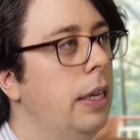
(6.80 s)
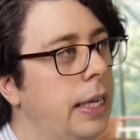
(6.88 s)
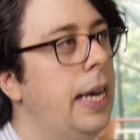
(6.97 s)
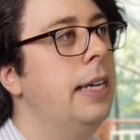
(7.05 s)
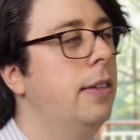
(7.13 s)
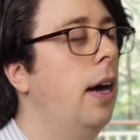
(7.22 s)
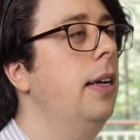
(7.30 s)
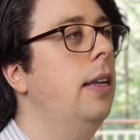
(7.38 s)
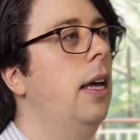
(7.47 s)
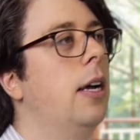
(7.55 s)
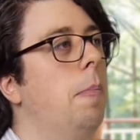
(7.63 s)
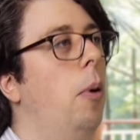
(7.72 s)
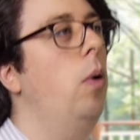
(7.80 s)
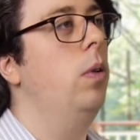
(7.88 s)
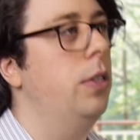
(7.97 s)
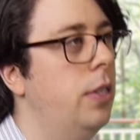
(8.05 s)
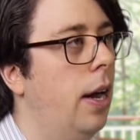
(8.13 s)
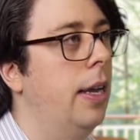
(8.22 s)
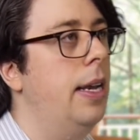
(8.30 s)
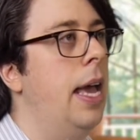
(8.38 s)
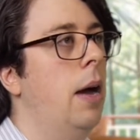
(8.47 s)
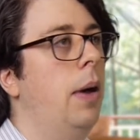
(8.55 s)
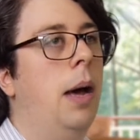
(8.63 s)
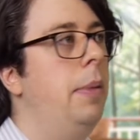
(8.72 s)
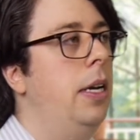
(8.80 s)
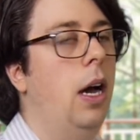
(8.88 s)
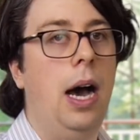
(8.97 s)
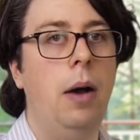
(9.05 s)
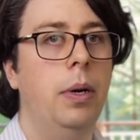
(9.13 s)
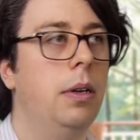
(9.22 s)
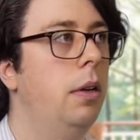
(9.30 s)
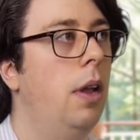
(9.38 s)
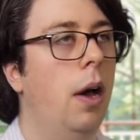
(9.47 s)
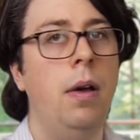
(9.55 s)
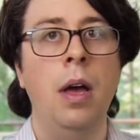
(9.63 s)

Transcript: Yeah, it's kind of like a porn site now. I mean, I wouldn't know.